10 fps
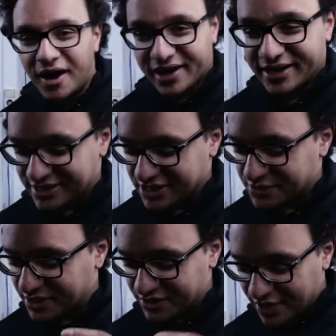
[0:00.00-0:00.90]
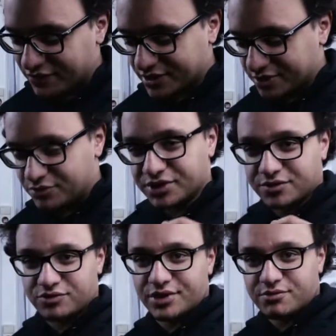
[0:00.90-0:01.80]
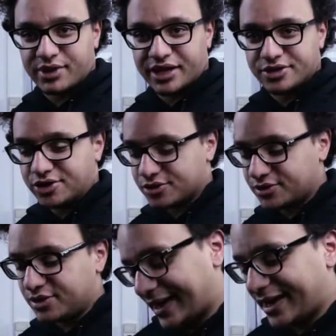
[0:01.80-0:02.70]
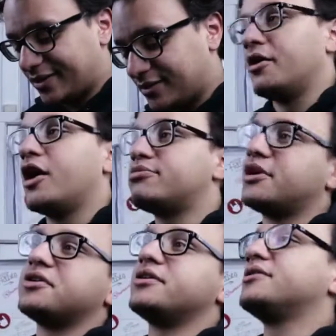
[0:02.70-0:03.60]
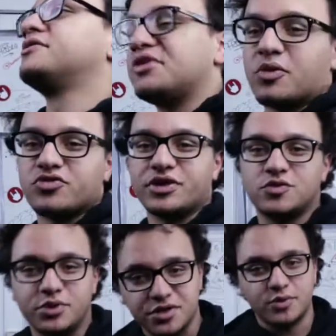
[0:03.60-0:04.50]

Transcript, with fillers: okay, this has been definitely written, written by a girl and her brother becomes friends with the